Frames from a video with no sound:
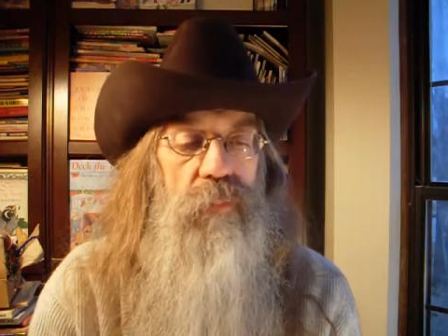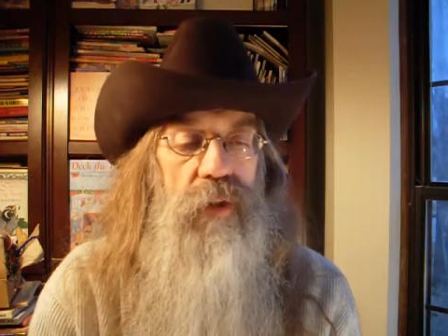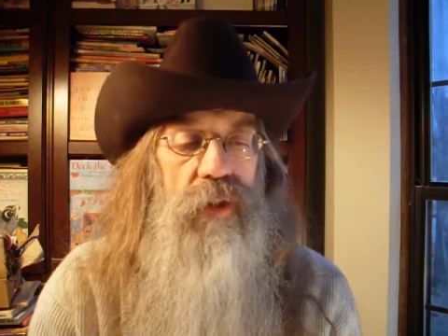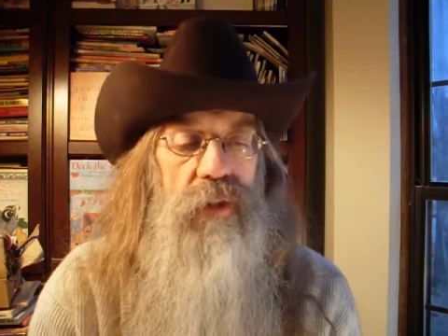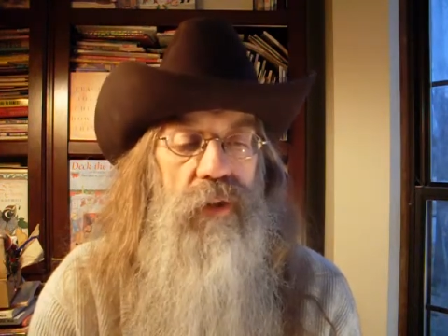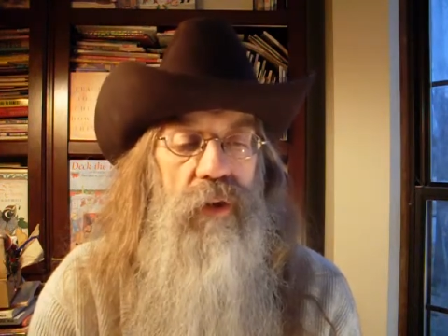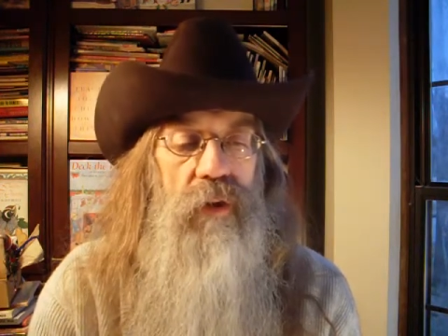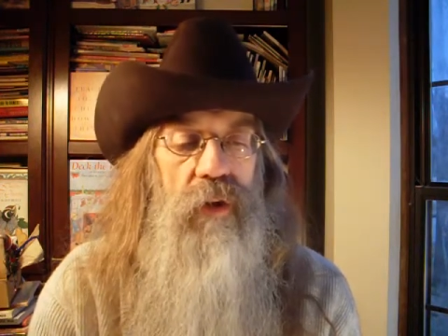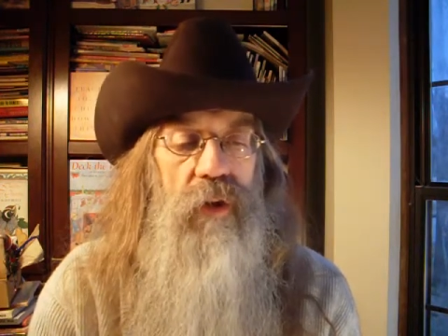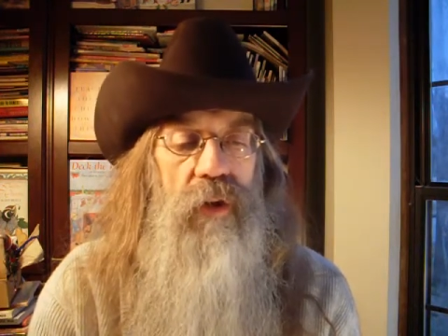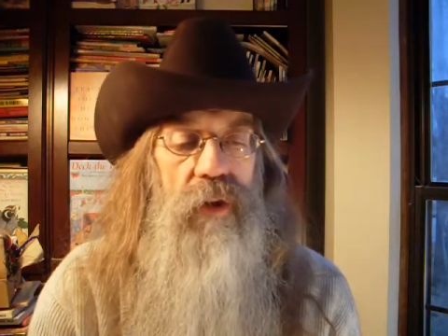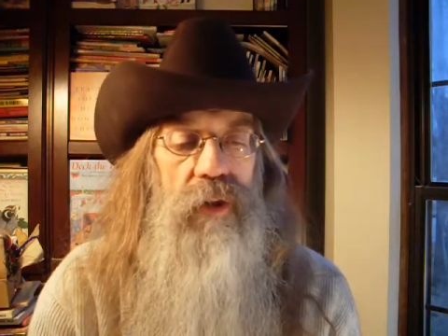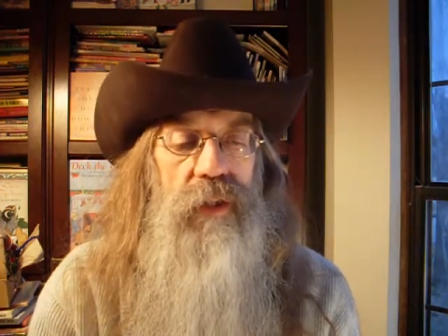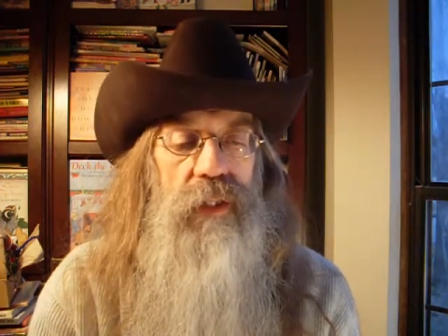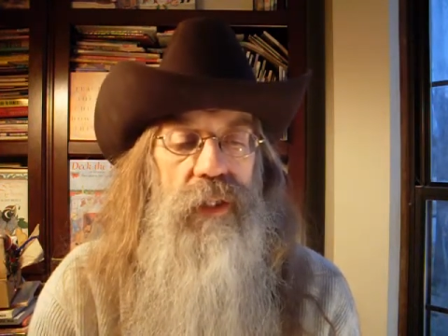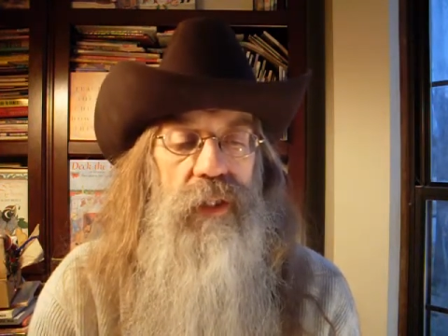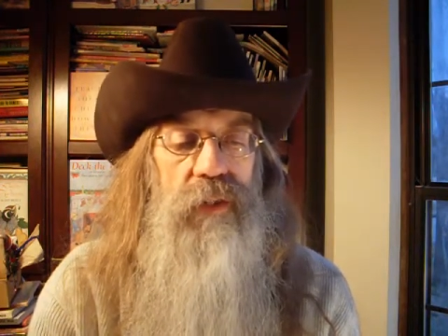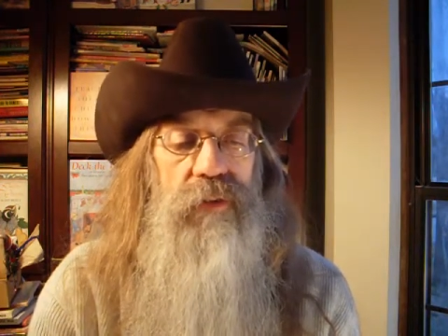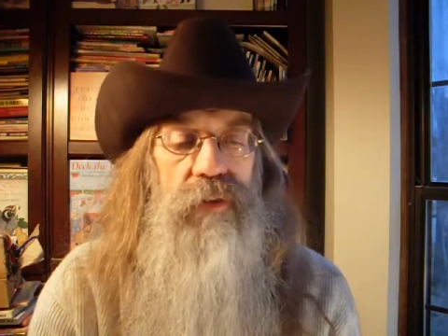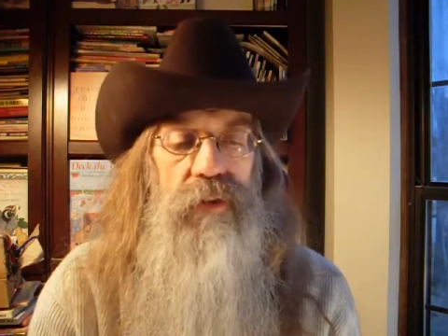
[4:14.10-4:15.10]
to bring their
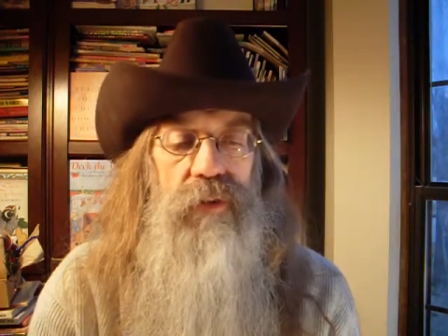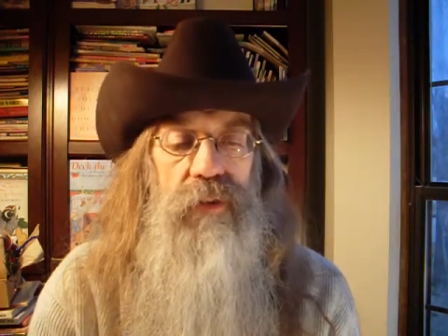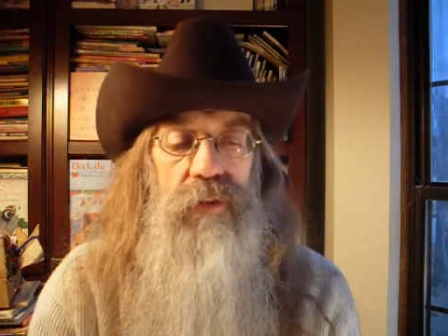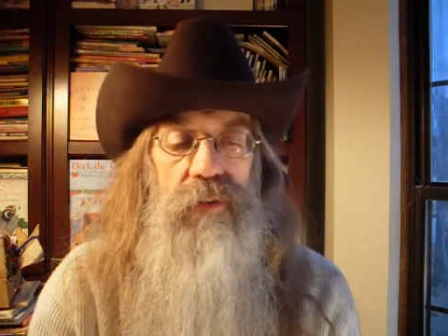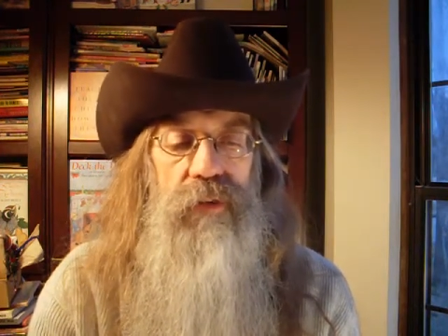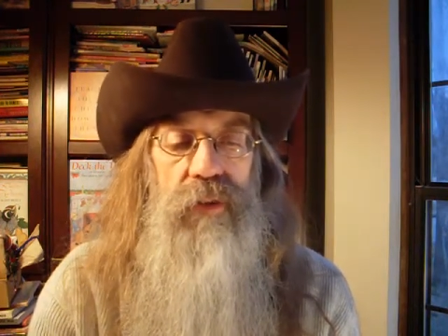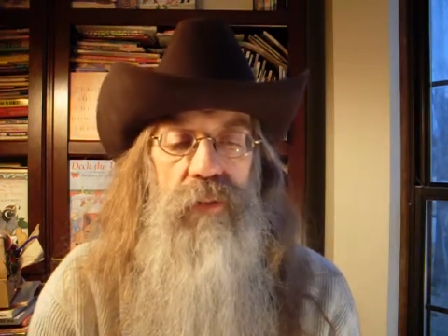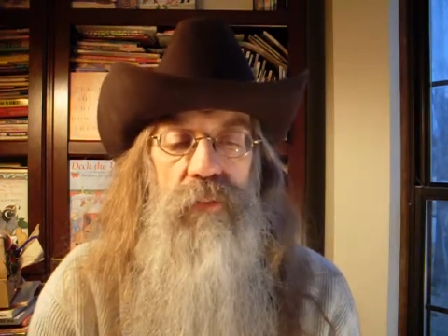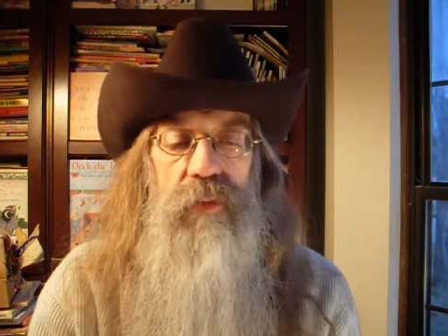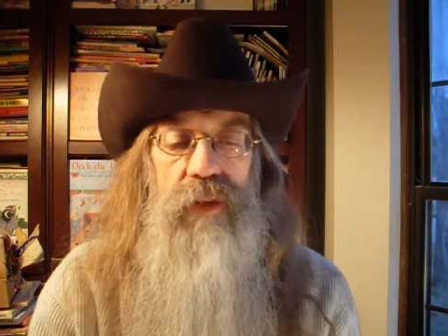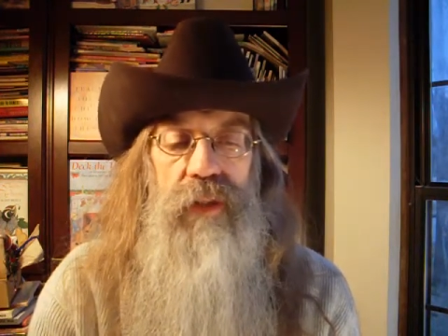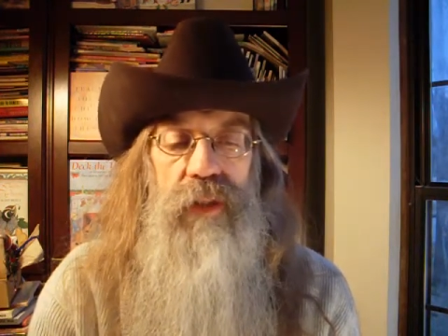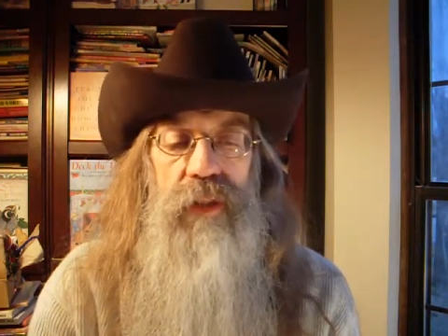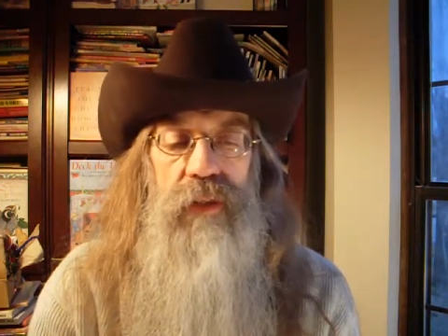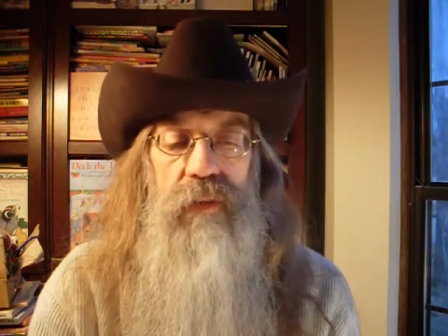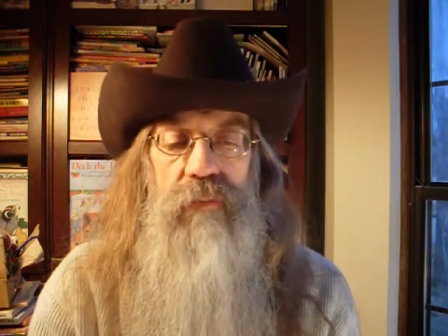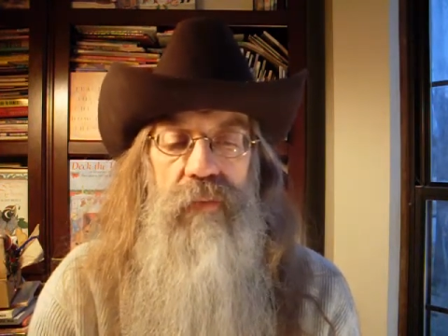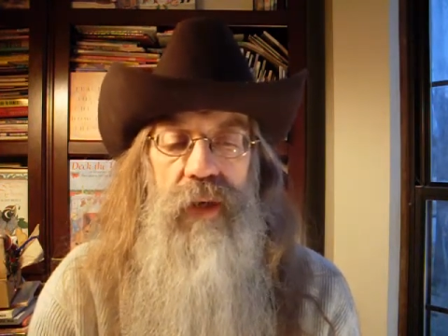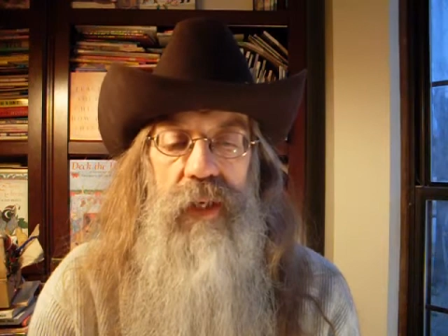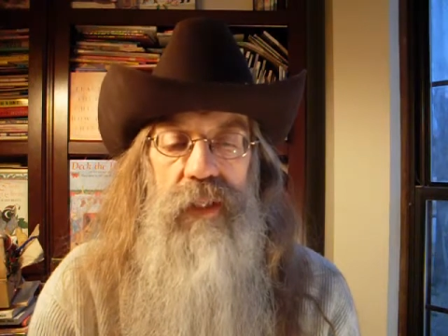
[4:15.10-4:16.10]
heart into union with the
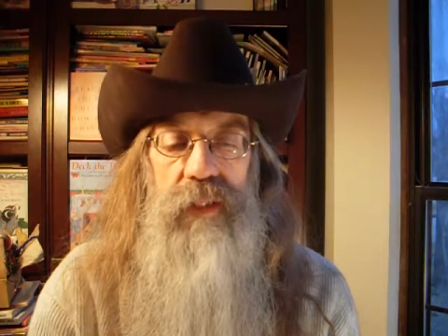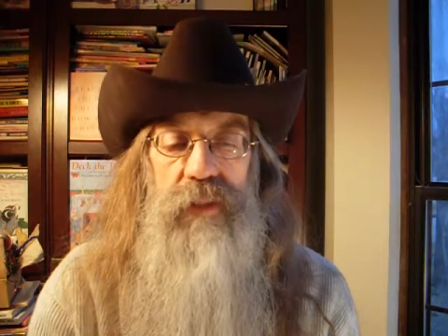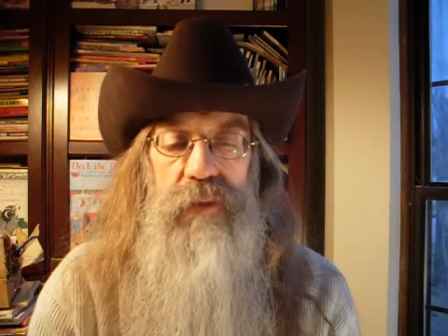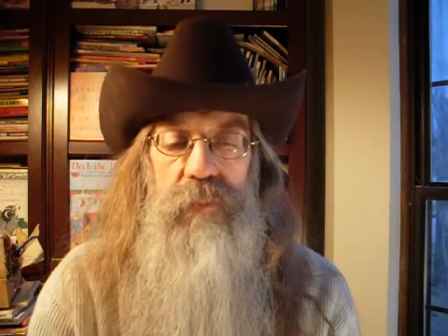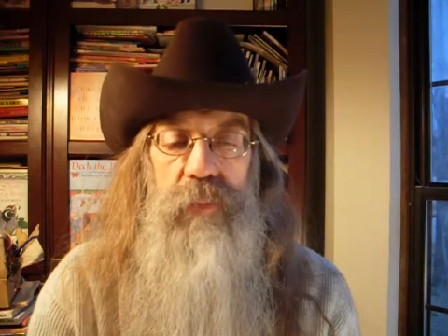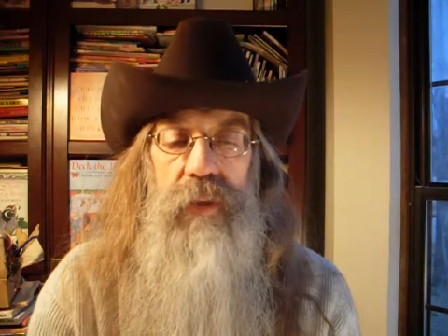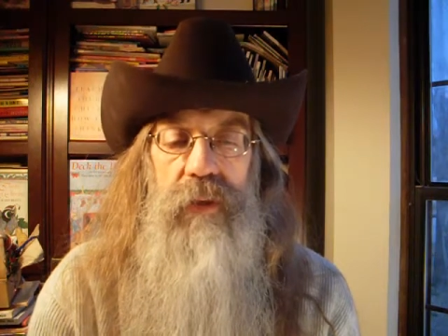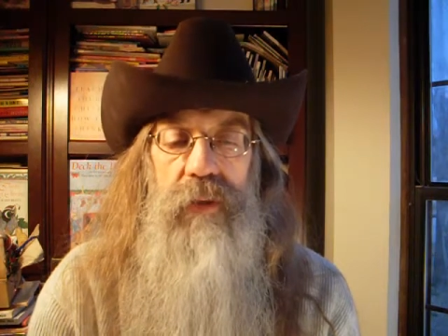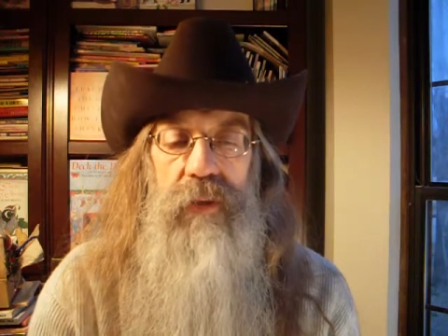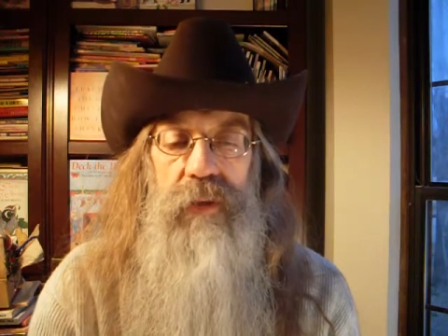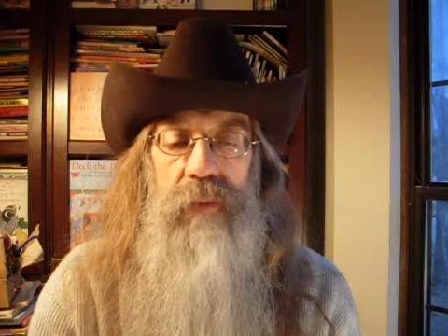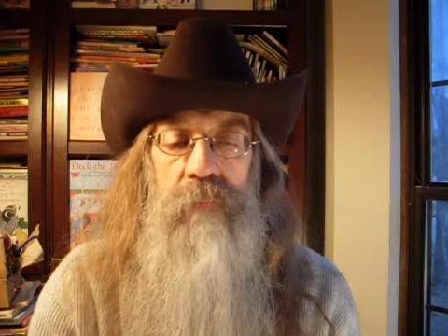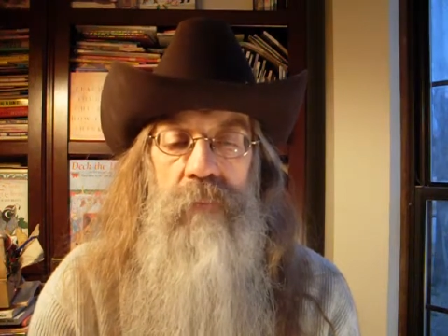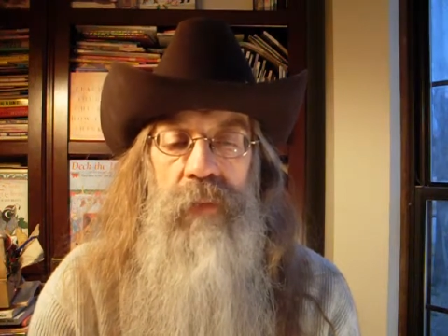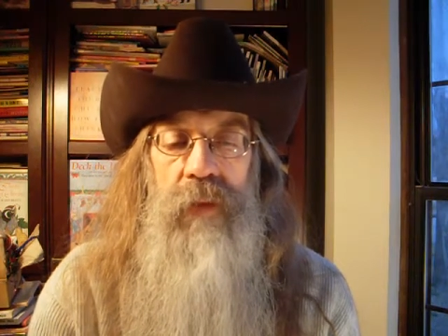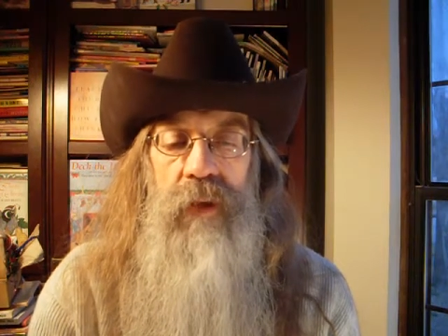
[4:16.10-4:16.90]
divine Spirit.